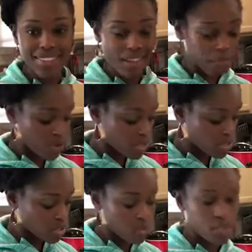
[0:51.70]
thing I'm going to
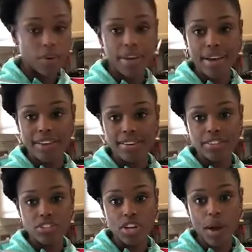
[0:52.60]
do is go ahead
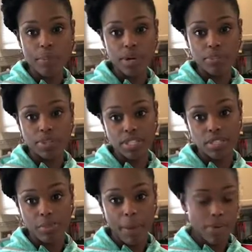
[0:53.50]
and chop up
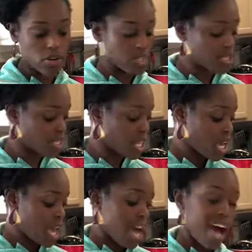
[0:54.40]
these peppers.
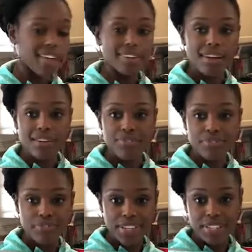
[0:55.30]
I love
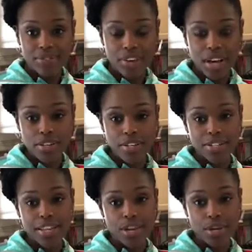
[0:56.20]
festive
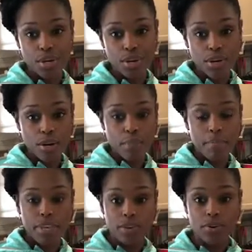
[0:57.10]
colors, and your
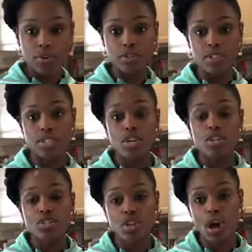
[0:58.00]
meals
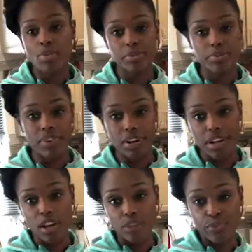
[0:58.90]
should always be very
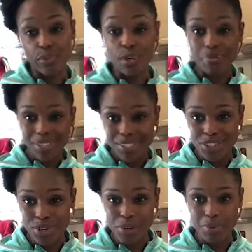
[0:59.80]
colorful. Your plate
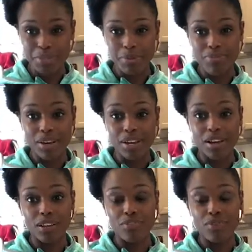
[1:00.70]
should always be very
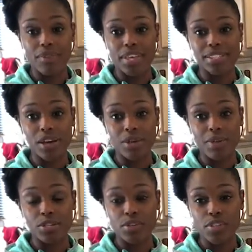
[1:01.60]
colorful. That's how you
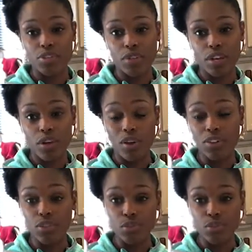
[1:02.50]
make sure that you get all of the